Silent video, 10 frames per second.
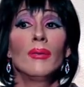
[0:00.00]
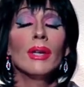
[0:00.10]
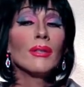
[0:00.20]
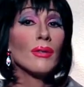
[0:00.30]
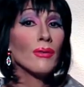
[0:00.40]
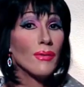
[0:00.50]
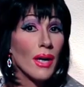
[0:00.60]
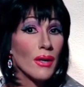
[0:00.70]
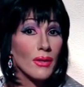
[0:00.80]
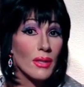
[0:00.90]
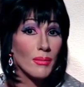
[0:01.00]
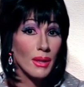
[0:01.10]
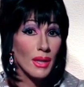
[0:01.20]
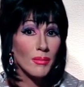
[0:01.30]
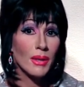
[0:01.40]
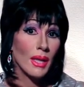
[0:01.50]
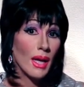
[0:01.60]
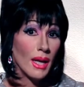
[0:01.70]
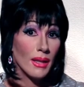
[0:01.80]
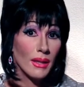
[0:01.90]
he went so far as to become
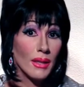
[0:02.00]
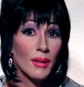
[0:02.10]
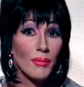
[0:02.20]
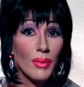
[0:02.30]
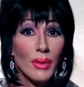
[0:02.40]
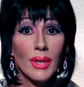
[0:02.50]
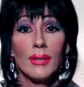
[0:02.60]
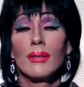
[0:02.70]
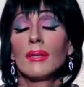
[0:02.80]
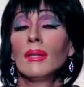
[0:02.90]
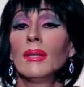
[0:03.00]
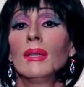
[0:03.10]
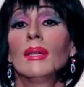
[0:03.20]
an Anglican priest.